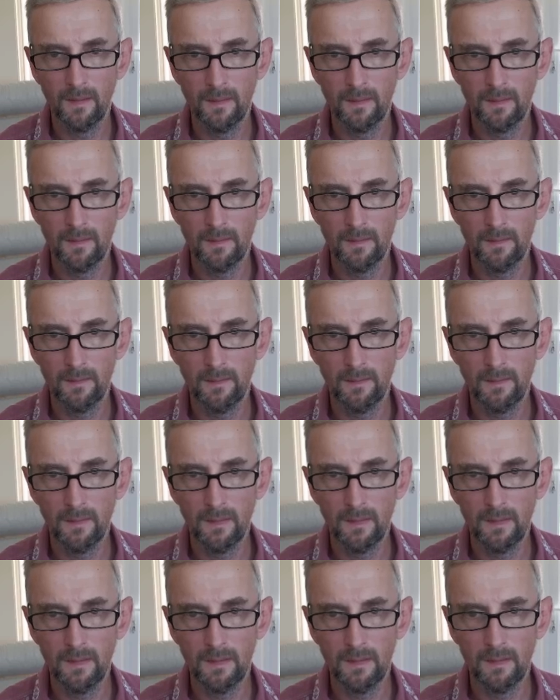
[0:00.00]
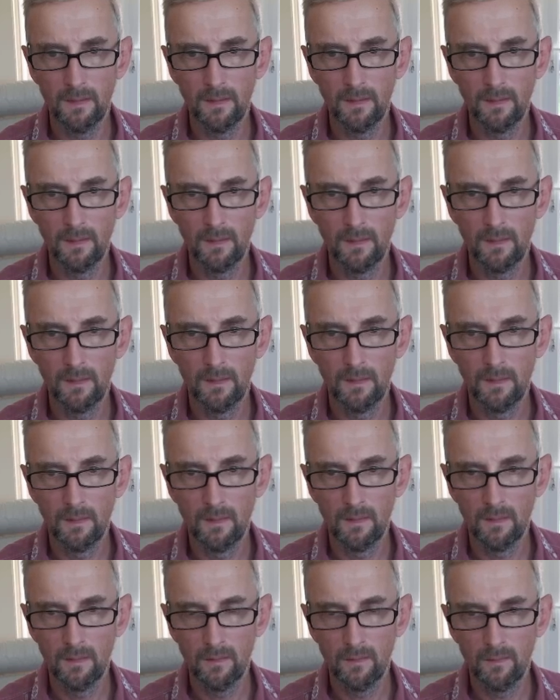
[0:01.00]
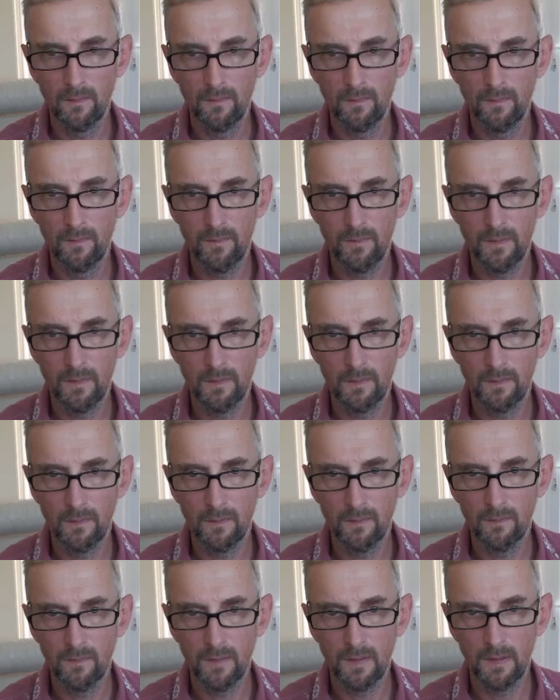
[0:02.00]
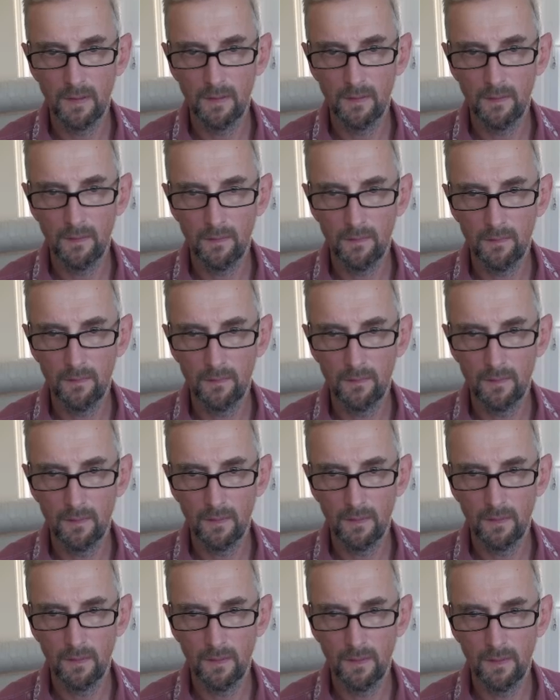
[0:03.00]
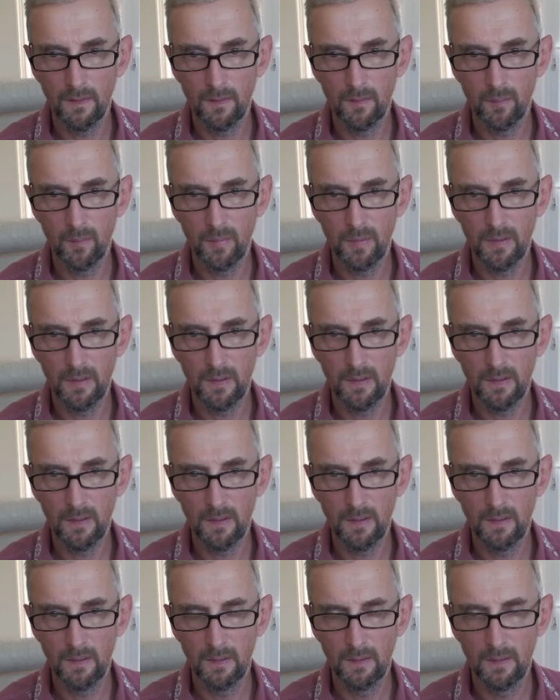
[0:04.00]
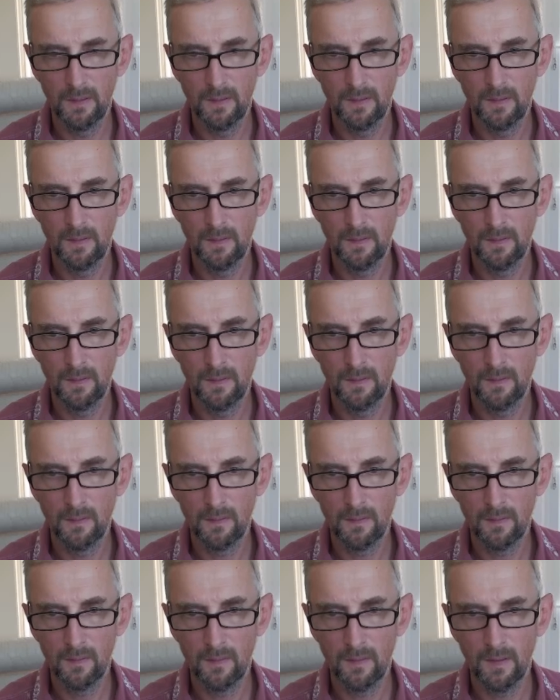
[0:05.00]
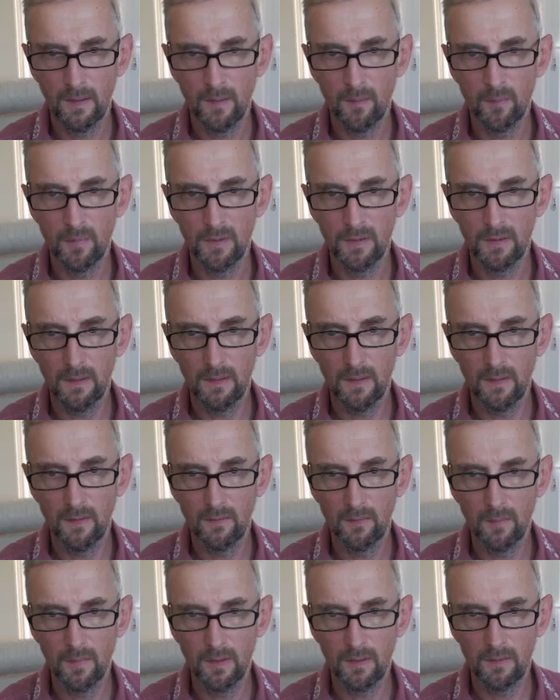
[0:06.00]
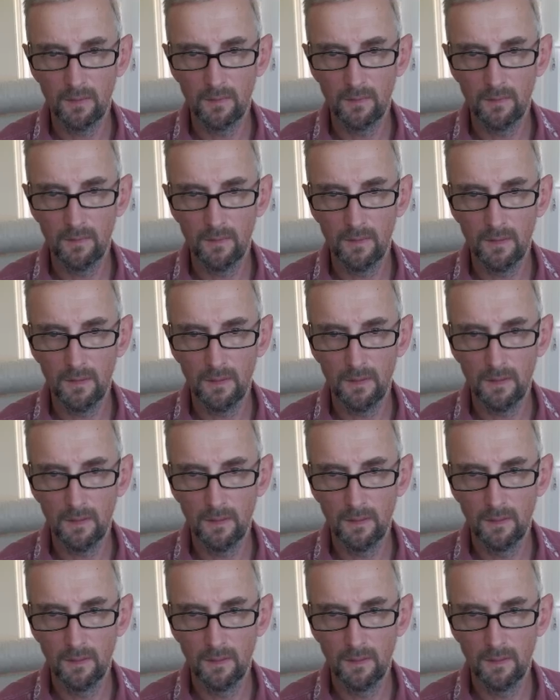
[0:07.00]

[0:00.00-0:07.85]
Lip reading: The D filter values, I, P. I am bringing in SMAX D